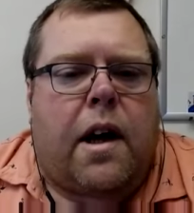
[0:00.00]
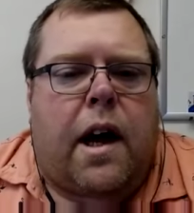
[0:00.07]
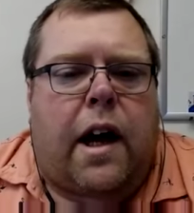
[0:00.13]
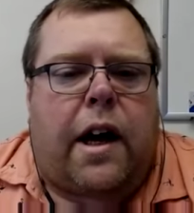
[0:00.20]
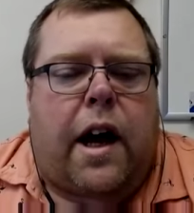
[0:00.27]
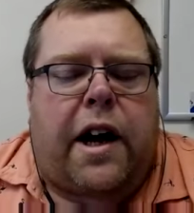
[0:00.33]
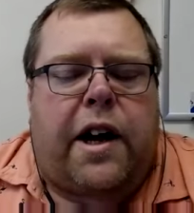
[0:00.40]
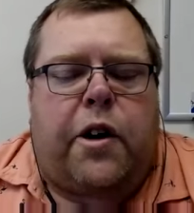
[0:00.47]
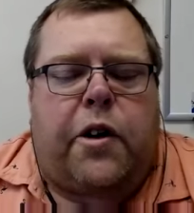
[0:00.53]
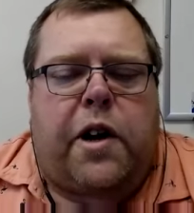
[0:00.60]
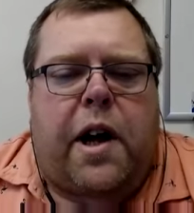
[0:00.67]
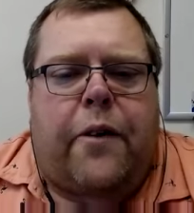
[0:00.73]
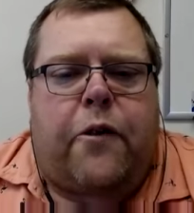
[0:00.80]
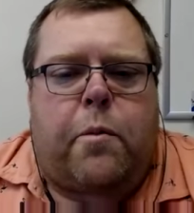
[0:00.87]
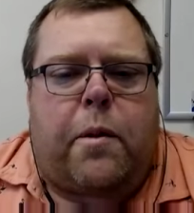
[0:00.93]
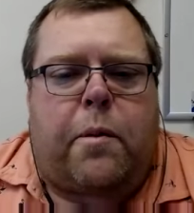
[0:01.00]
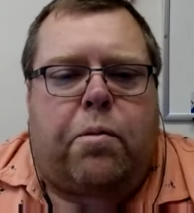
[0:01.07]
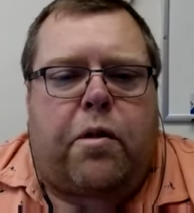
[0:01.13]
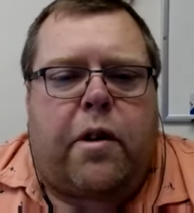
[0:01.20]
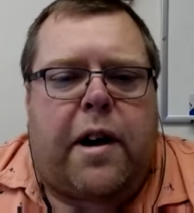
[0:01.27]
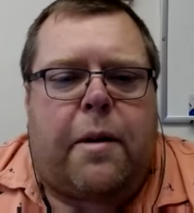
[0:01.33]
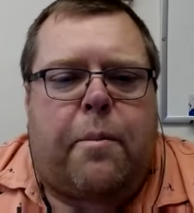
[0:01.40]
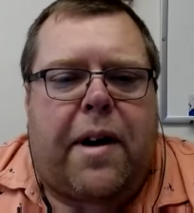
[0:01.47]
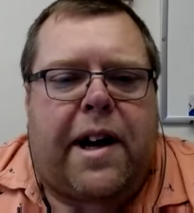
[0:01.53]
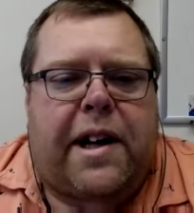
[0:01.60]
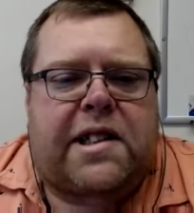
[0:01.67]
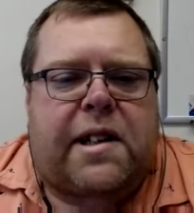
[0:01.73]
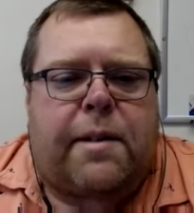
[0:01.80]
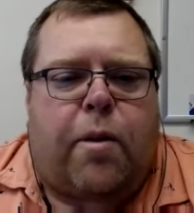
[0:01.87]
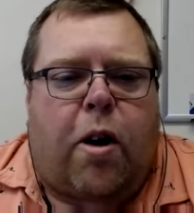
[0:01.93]
And I know you haven't been playing
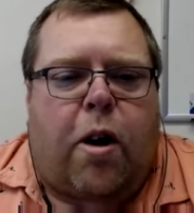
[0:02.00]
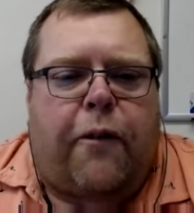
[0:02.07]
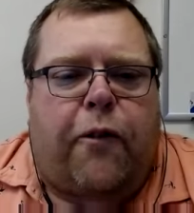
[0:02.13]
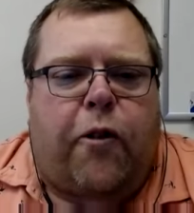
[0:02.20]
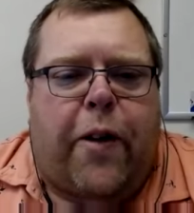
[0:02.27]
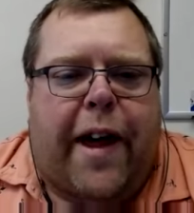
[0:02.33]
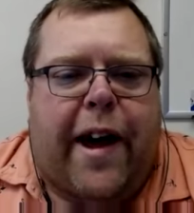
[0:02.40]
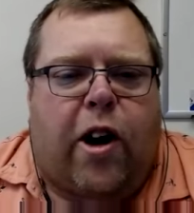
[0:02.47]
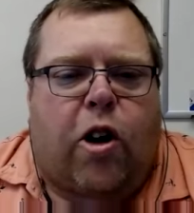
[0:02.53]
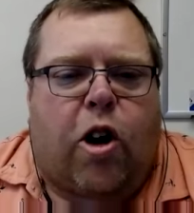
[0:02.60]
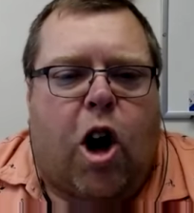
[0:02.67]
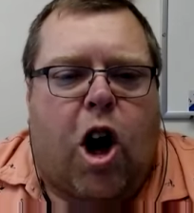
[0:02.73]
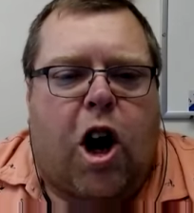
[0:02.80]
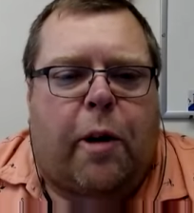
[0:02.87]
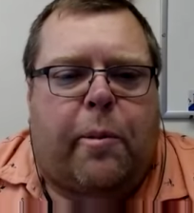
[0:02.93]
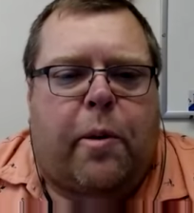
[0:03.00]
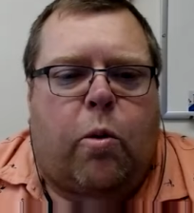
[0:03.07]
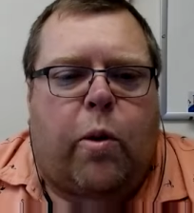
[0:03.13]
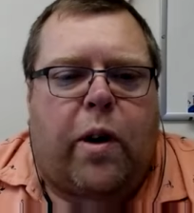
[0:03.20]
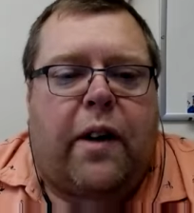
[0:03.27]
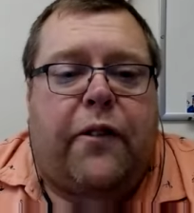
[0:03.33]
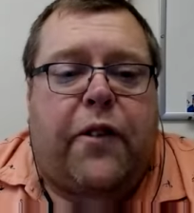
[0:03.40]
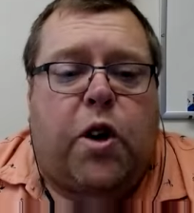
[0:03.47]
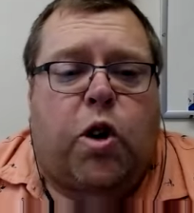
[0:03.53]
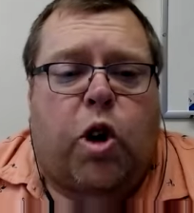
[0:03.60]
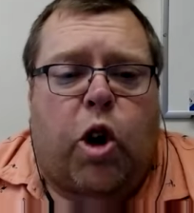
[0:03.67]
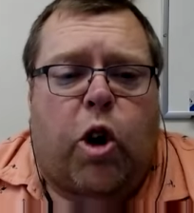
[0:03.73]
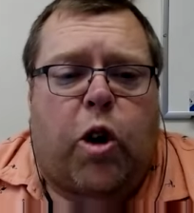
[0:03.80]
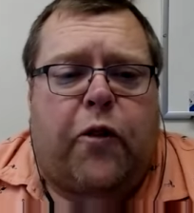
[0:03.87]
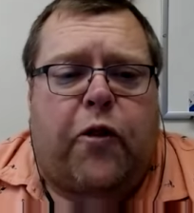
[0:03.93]
basketball for that long, but what have you
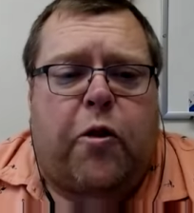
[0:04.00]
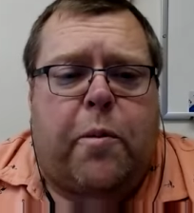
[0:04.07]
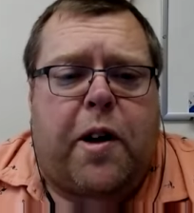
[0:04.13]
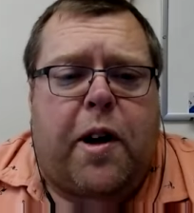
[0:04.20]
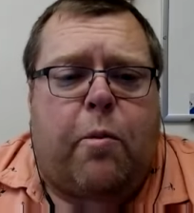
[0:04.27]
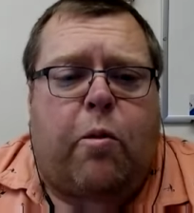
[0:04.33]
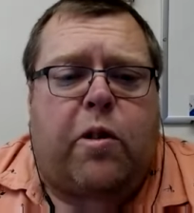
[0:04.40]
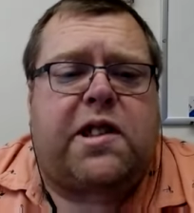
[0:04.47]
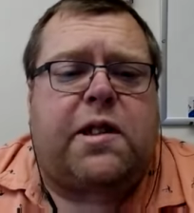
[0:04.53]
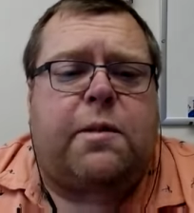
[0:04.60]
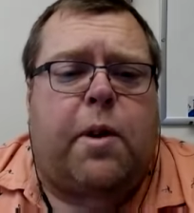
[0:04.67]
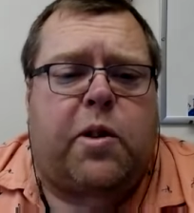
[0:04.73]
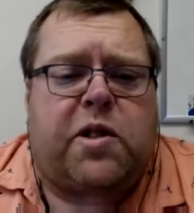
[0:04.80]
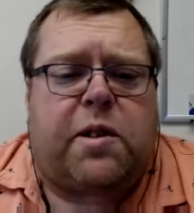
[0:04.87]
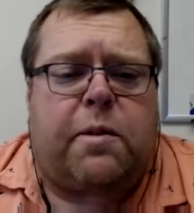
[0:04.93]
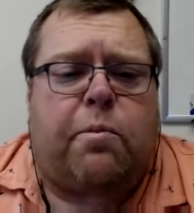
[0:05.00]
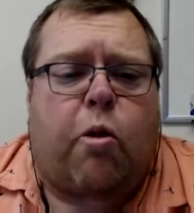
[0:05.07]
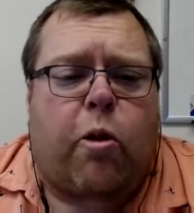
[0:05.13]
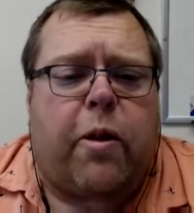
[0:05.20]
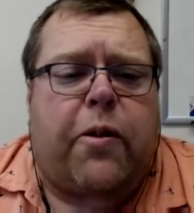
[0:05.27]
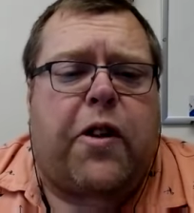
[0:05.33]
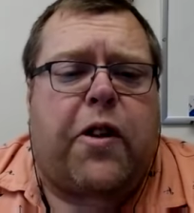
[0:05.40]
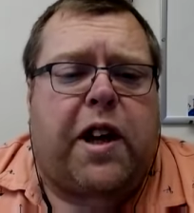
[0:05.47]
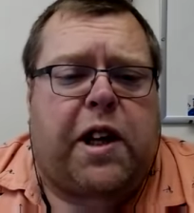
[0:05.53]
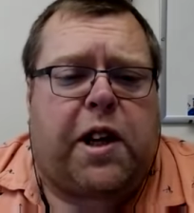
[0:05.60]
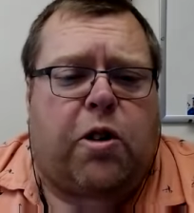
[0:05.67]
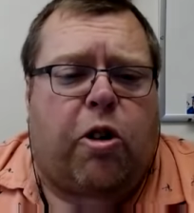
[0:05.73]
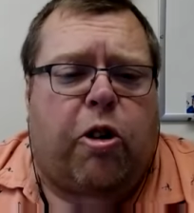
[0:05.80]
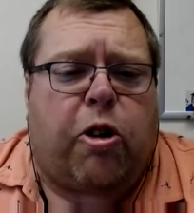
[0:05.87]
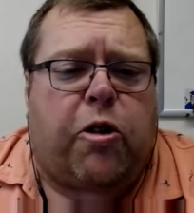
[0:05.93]
learned from him? What's the most important thing
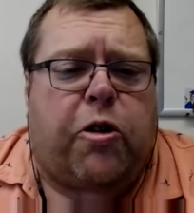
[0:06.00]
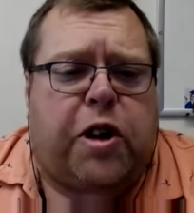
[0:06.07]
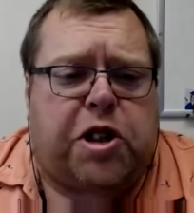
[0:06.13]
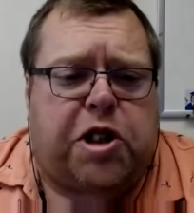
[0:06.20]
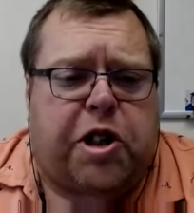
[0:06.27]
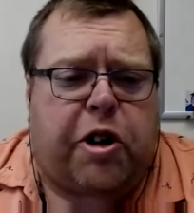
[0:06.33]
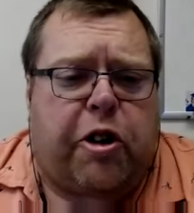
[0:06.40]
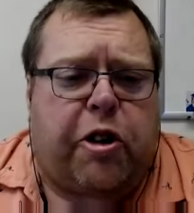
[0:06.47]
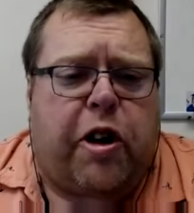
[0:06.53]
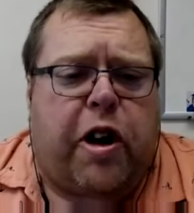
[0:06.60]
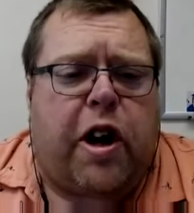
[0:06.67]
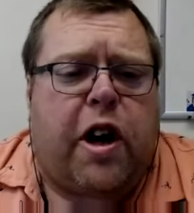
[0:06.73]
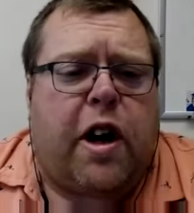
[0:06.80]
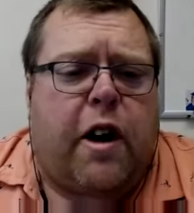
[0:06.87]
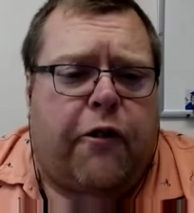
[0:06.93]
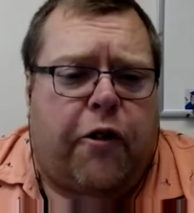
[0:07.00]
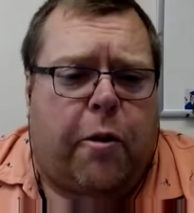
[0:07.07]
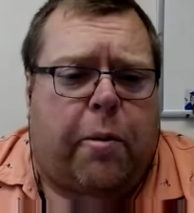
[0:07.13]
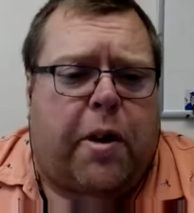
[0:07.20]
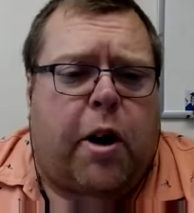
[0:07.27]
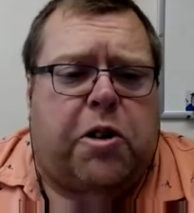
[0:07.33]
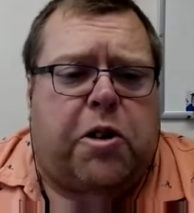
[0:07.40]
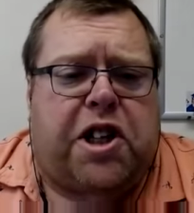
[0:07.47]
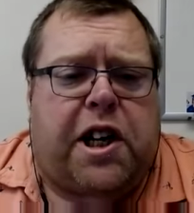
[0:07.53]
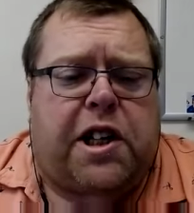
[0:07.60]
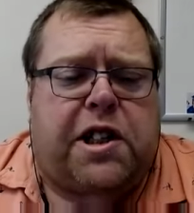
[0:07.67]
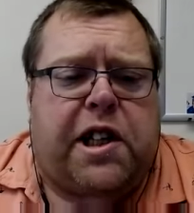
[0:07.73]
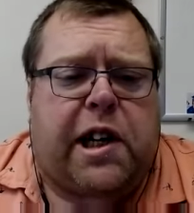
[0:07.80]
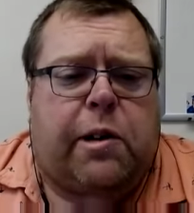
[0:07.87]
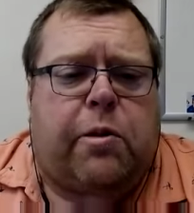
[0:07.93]
you learned this year from Coach
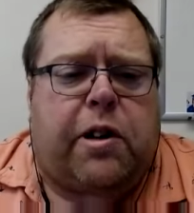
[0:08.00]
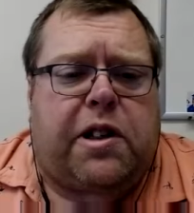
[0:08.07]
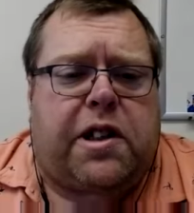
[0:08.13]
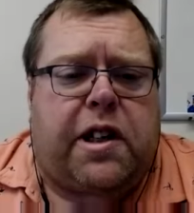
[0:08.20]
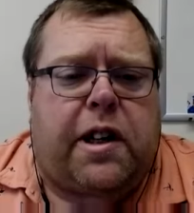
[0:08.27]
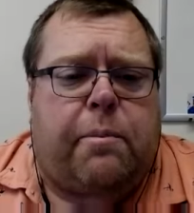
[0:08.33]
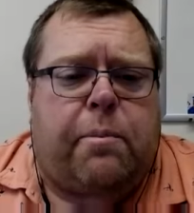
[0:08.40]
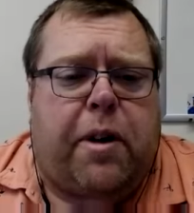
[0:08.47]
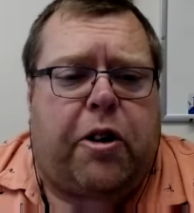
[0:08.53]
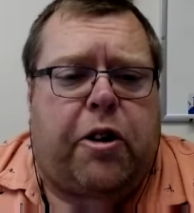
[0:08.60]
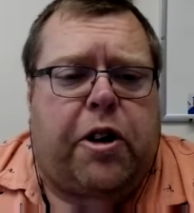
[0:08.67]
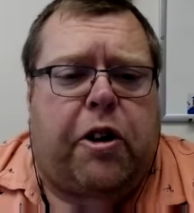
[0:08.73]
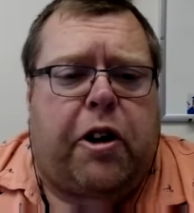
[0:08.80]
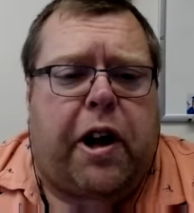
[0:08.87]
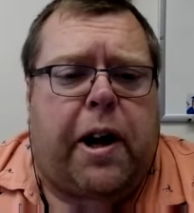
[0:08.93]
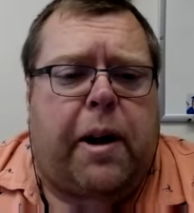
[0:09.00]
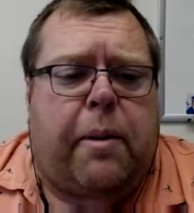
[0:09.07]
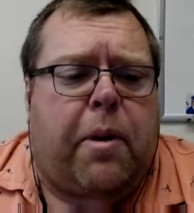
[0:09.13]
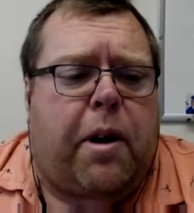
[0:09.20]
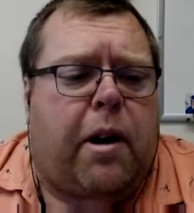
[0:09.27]
Antigua to better your game?